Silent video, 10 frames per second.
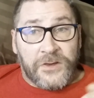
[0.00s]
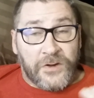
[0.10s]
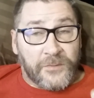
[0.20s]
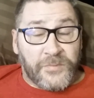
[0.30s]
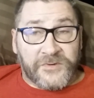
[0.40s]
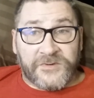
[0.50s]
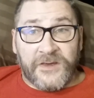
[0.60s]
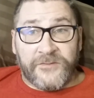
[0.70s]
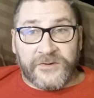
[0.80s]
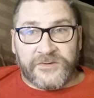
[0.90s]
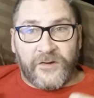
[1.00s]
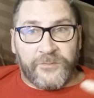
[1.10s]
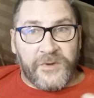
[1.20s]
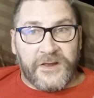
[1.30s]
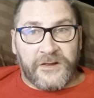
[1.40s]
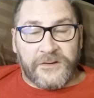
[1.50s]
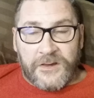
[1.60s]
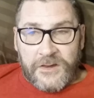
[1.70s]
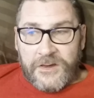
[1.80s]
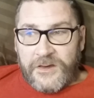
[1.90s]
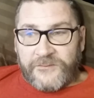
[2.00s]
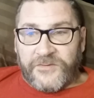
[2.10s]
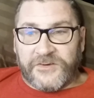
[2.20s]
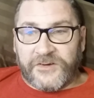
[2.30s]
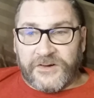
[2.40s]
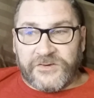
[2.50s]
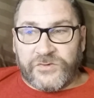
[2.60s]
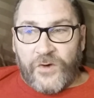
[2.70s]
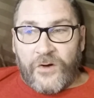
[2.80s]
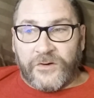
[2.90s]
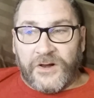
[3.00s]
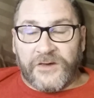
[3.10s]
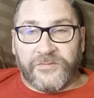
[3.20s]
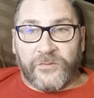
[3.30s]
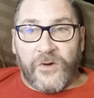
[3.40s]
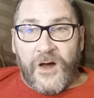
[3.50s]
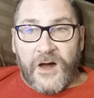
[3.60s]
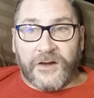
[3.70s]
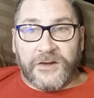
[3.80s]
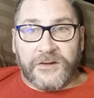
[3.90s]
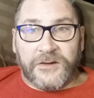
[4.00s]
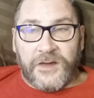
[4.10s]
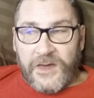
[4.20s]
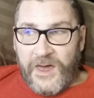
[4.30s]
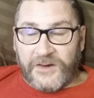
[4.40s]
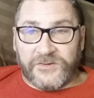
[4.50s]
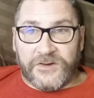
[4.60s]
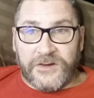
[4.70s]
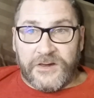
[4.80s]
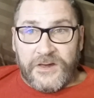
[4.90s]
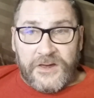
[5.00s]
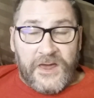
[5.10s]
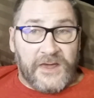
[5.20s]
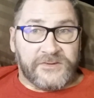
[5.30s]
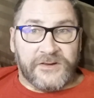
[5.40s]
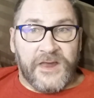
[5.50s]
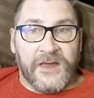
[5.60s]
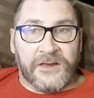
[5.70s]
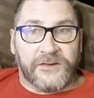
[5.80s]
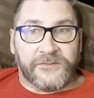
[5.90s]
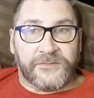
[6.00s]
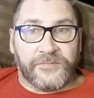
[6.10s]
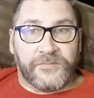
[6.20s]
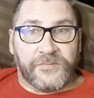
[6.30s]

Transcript: You could perceive yourself being physically stronger to lift a rock, actually as a negative.